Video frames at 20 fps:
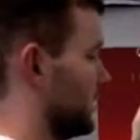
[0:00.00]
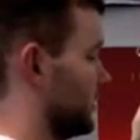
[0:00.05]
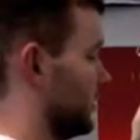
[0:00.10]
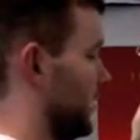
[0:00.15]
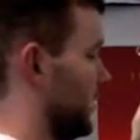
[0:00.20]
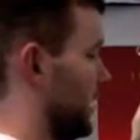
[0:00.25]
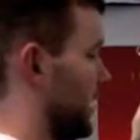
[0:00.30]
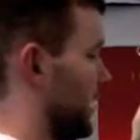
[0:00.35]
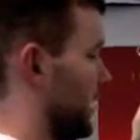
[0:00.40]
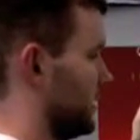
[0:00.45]

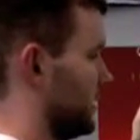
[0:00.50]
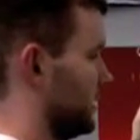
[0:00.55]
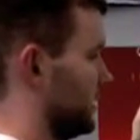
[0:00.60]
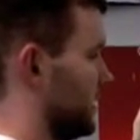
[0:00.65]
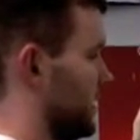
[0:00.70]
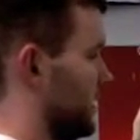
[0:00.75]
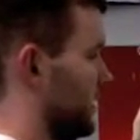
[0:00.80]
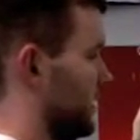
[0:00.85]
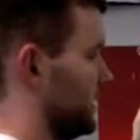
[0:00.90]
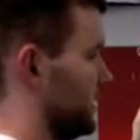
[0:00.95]
So x
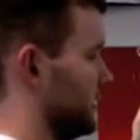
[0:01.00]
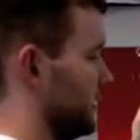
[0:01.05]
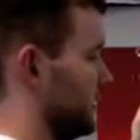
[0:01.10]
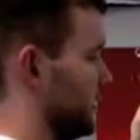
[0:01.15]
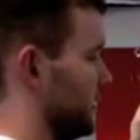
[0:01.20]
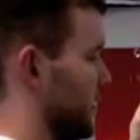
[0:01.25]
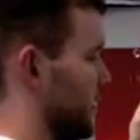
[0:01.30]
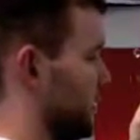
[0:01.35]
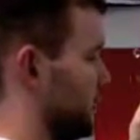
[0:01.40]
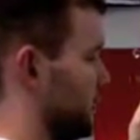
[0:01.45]
is
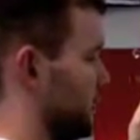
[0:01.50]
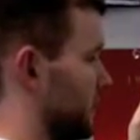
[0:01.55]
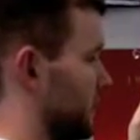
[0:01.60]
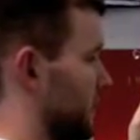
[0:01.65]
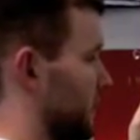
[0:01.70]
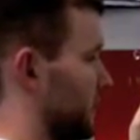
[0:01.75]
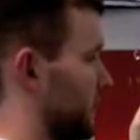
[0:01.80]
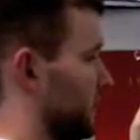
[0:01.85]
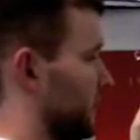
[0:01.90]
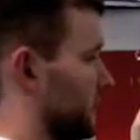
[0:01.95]
less
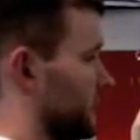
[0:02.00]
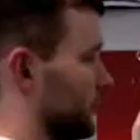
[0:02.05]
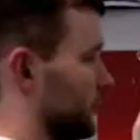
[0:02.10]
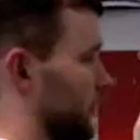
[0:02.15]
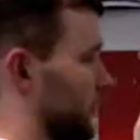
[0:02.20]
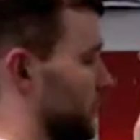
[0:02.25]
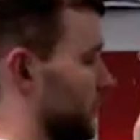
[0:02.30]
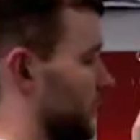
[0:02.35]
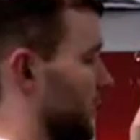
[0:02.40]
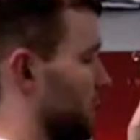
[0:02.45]
than
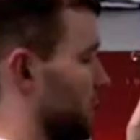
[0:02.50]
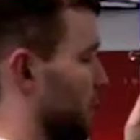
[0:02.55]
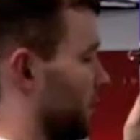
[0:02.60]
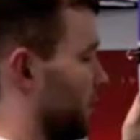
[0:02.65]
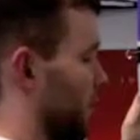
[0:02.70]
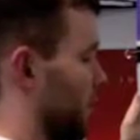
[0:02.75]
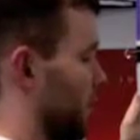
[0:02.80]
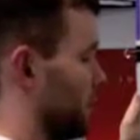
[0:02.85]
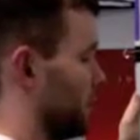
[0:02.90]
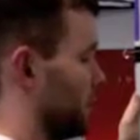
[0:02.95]
20 divided by
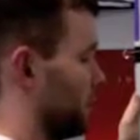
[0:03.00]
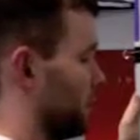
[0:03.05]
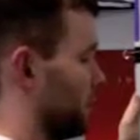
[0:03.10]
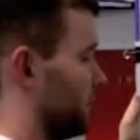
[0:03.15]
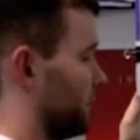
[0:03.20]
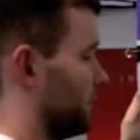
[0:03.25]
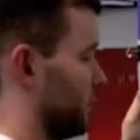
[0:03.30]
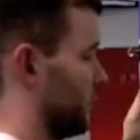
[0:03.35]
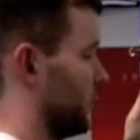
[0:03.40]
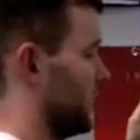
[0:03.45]
5 is
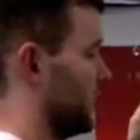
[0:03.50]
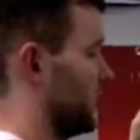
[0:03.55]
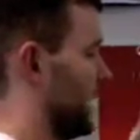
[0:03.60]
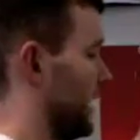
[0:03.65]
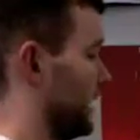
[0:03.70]
4.